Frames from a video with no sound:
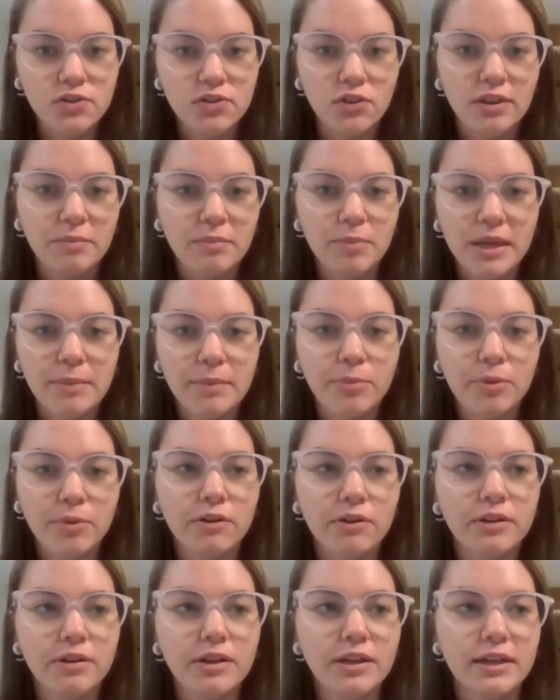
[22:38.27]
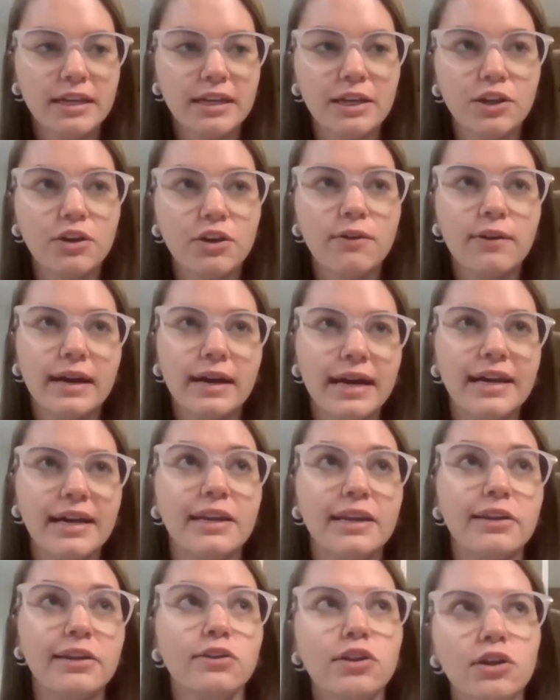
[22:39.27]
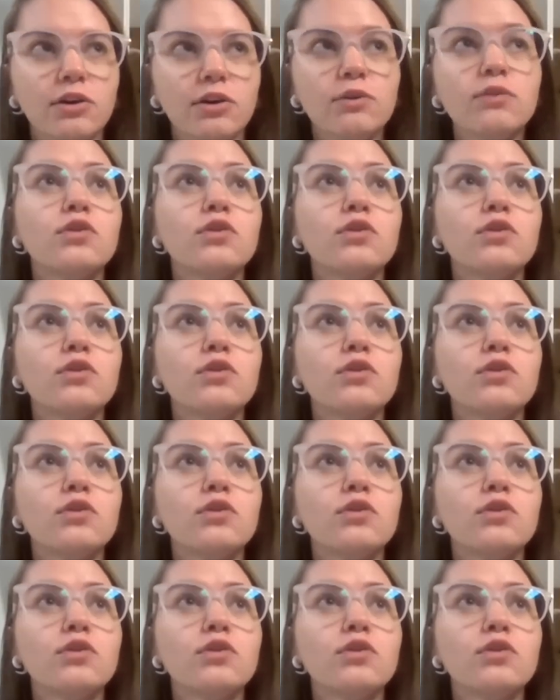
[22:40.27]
so that people can go ahead and,